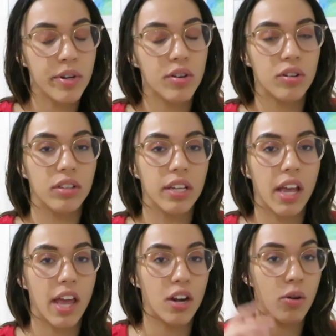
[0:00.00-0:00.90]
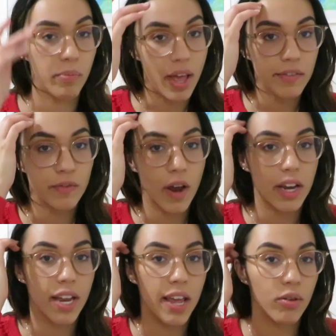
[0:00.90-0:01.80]
bit early and on Black
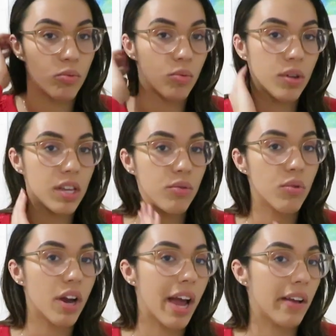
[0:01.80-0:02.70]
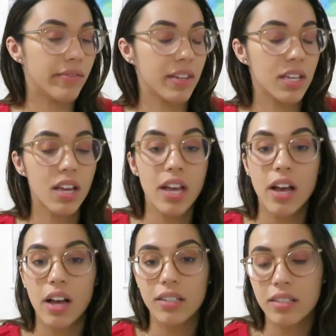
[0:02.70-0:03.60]
Friday we were having
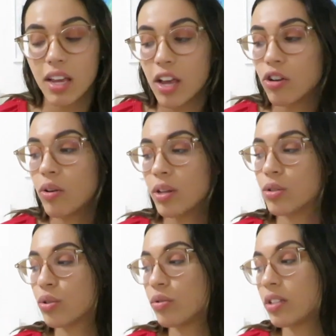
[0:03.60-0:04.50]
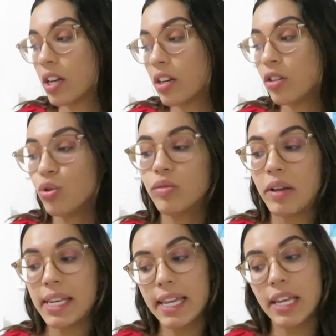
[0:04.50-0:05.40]
a sale and so Santa used
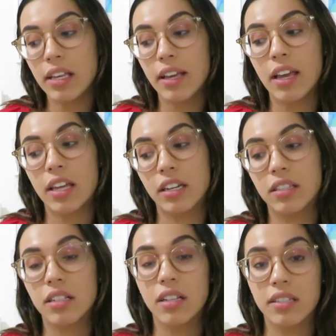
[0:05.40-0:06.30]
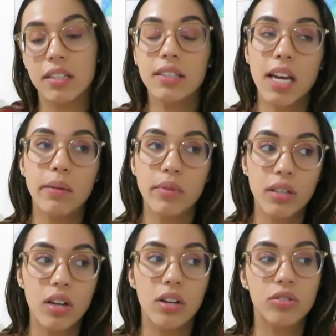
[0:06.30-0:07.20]
my link and it's listed down
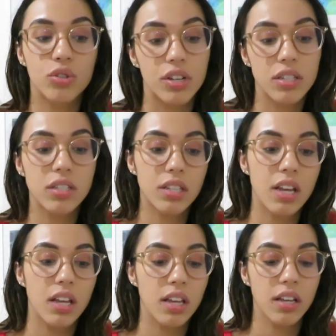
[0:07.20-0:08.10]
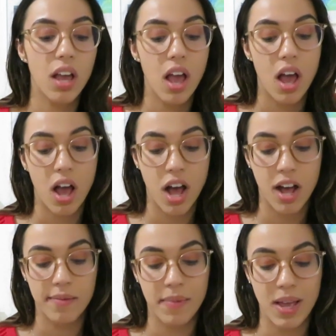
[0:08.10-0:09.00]
below just saying
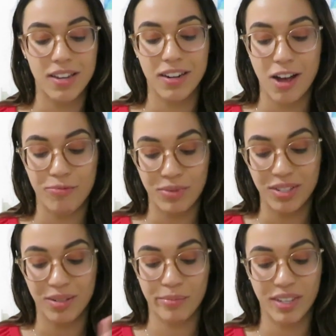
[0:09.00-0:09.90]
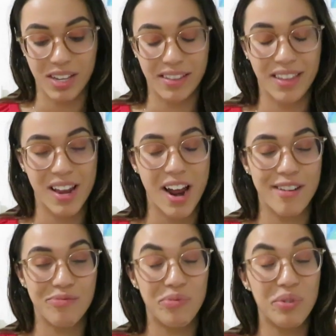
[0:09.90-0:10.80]
um, and got me something that
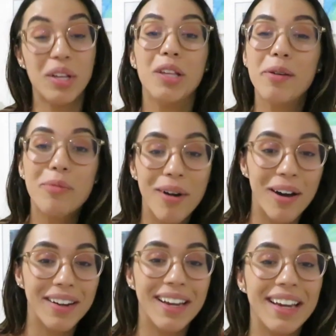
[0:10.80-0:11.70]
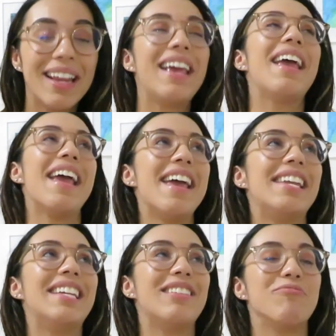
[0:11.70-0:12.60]
I really wanted
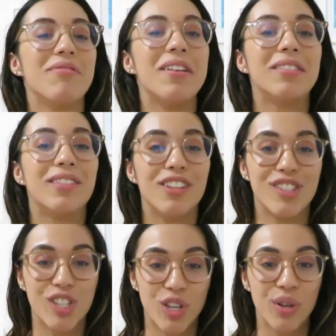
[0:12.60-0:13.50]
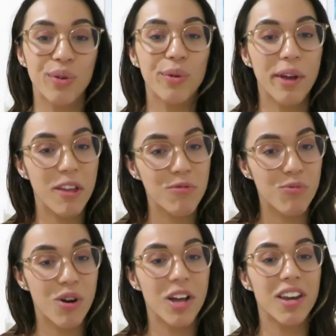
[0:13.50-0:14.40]
and it was the
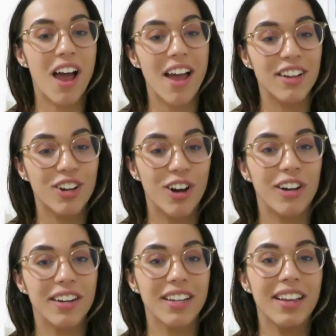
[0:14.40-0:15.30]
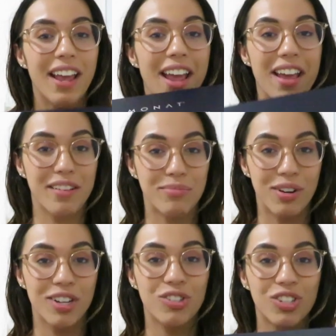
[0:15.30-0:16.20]
two-in-one iconic
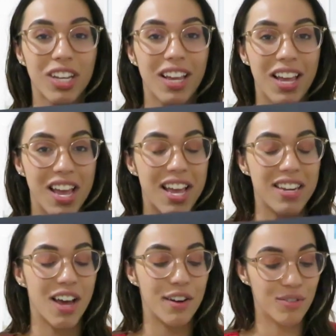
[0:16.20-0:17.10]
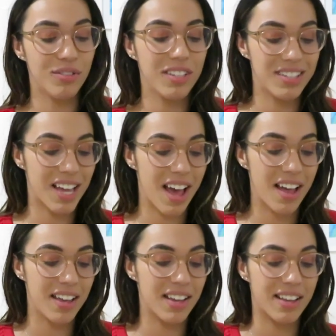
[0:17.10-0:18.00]
hairbrush and not only
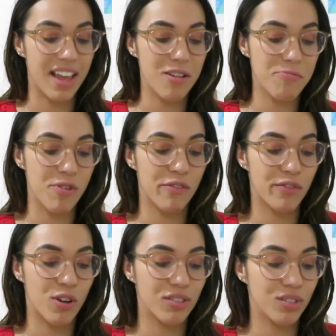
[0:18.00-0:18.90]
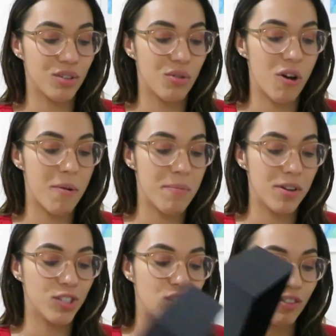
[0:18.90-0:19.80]
that it came with also a
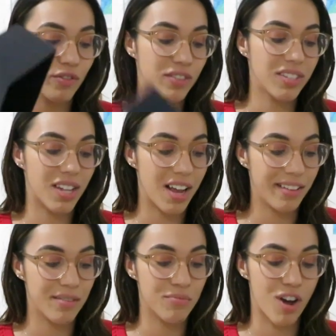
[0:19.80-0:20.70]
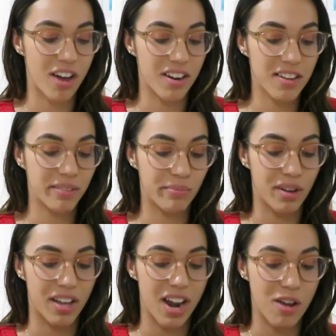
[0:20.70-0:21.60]
bunch of styling products
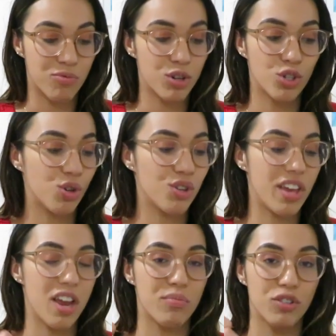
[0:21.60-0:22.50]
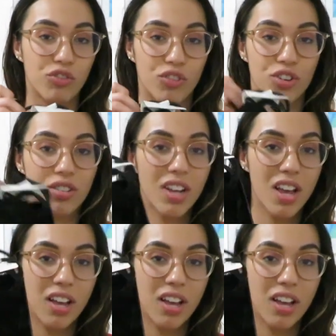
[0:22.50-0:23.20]
but I want to show you the hairbrush first